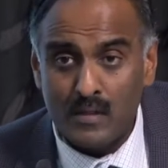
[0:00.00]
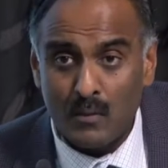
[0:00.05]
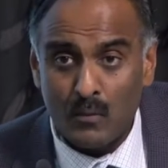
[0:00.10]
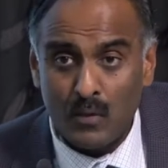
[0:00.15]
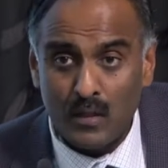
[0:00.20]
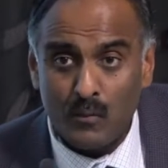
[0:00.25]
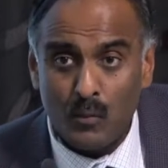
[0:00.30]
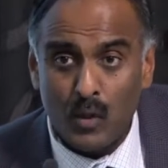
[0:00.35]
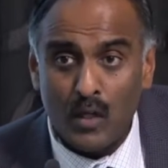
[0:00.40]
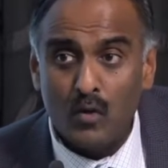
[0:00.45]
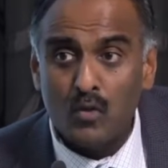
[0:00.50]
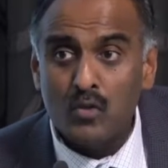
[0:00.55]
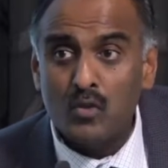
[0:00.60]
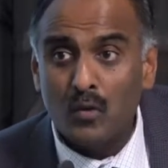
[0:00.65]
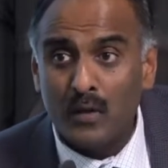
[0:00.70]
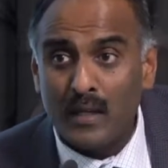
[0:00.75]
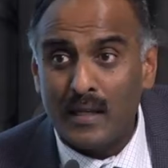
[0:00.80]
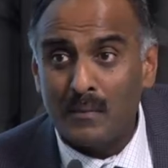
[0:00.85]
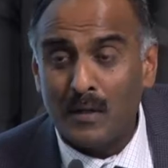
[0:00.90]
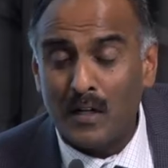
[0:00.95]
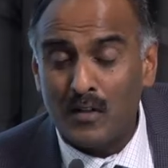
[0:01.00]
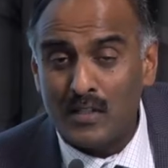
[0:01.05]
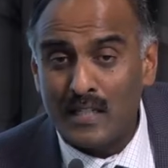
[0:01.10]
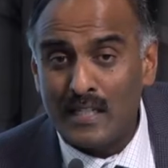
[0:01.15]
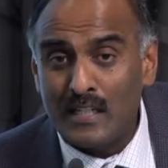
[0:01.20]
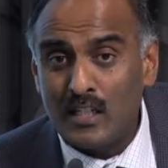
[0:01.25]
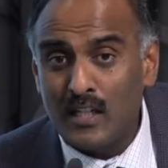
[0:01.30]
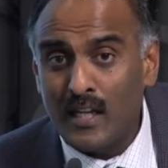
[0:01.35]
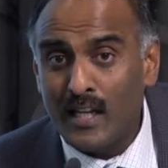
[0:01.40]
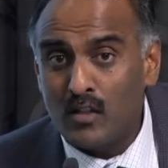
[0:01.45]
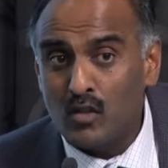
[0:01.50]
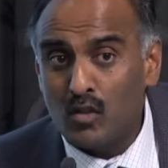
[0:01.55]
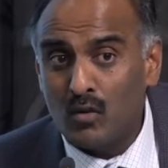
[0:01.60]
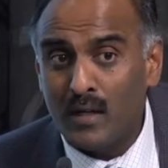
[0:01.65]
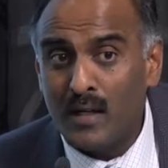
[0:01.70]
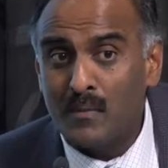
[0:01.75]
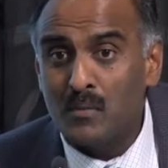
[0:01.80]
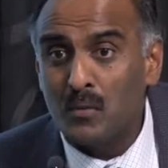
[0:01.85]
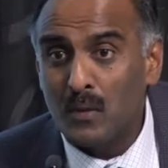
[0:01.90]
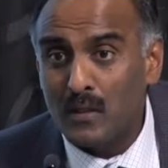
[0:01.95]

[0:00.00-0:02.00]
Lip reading: We're not talking about CT angiograms,